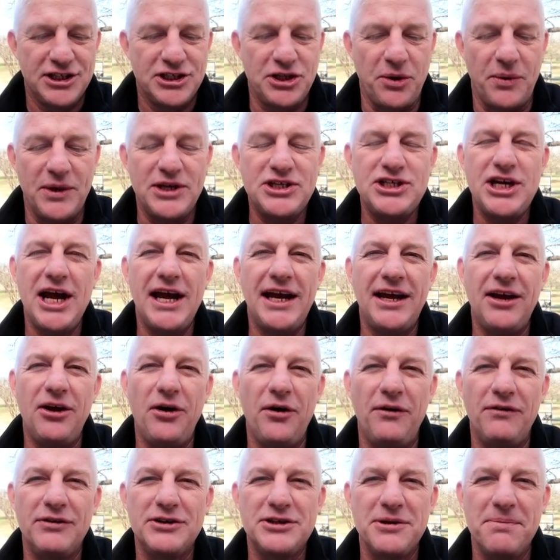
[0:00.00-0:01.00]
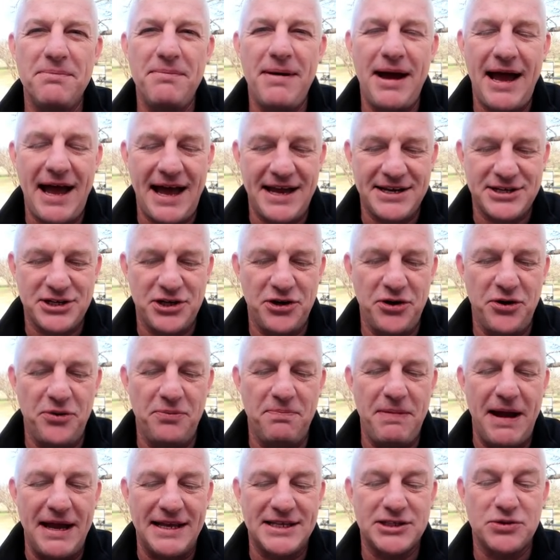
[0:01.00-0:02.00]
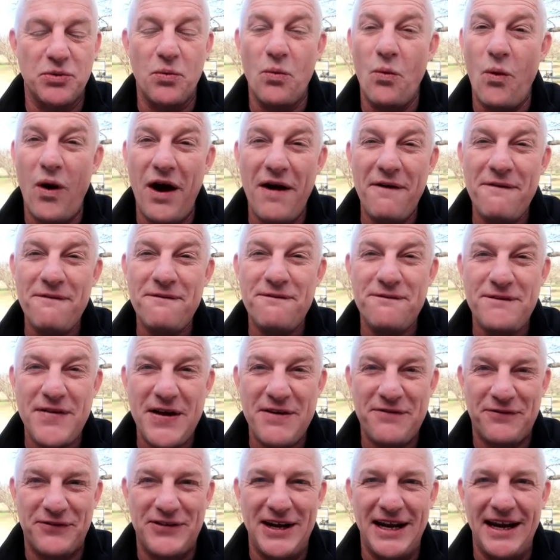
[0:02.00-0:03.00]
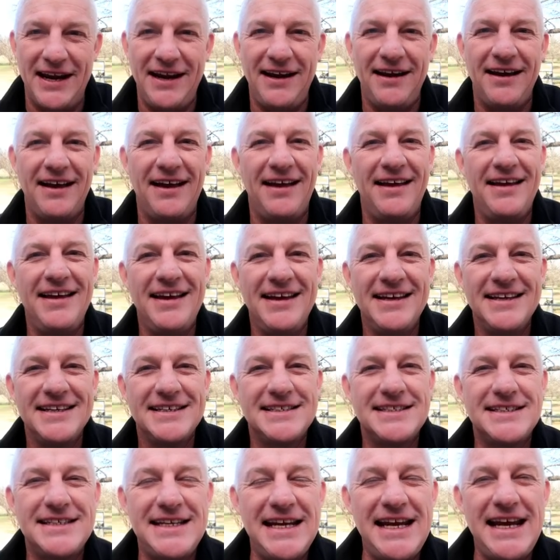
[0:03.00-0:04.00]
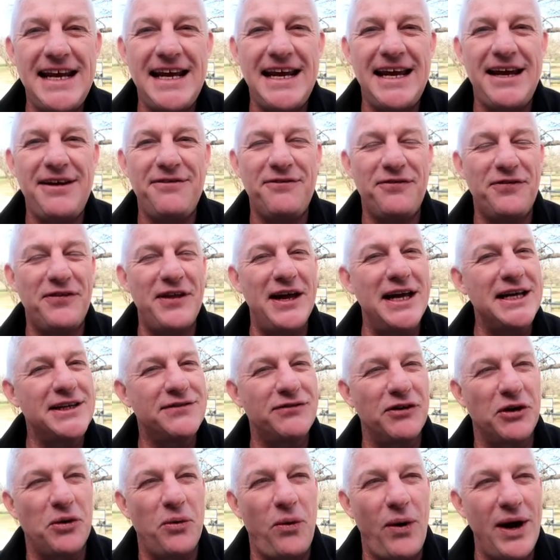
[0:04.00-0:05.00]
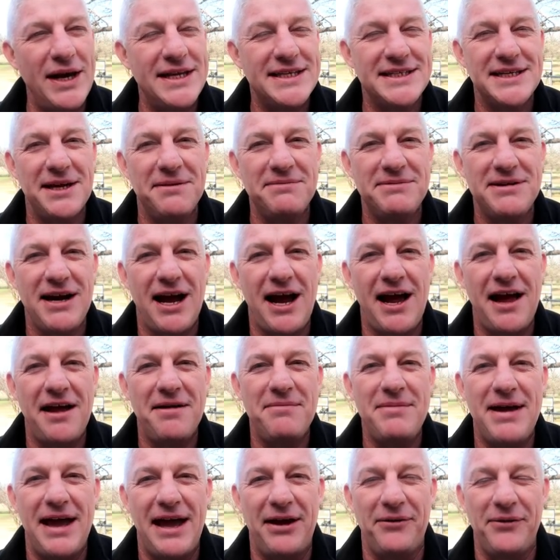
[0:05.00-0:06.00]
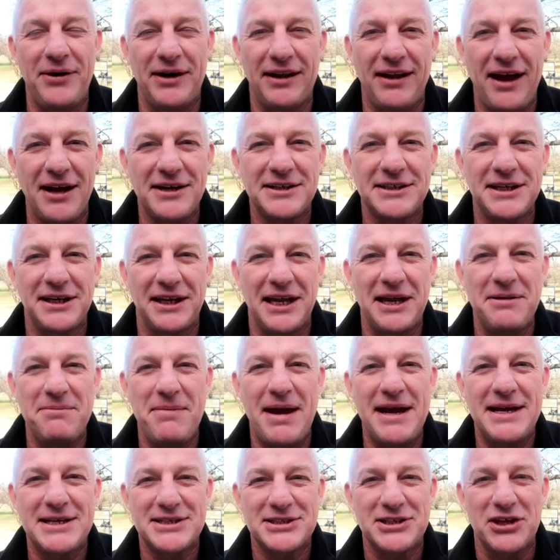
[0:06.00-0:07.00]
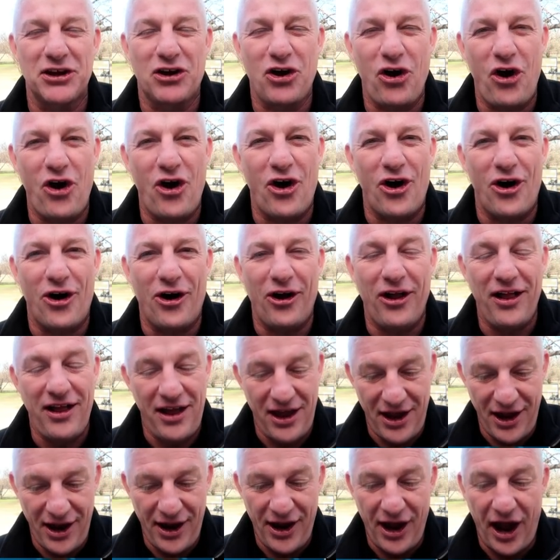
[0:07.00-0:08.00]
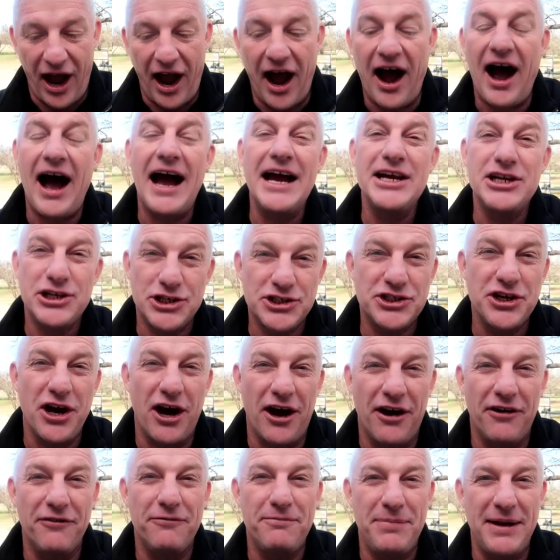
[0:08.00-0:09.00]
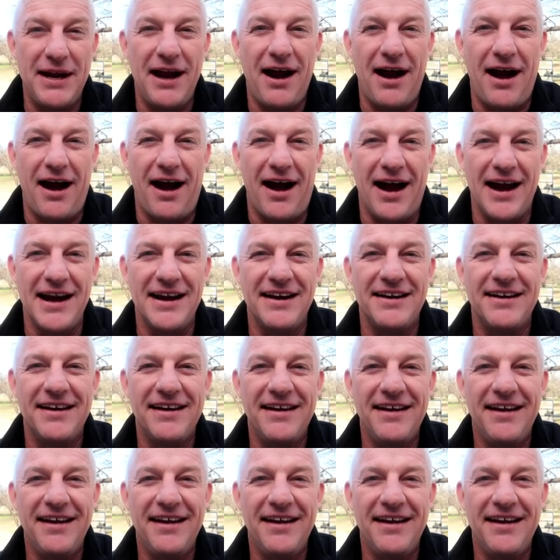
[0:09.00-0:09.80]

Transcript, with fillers: So we check it over to Matt, who bets one fifty. Steve thinks for quite some time and reluctantly makes the call. I shove behind.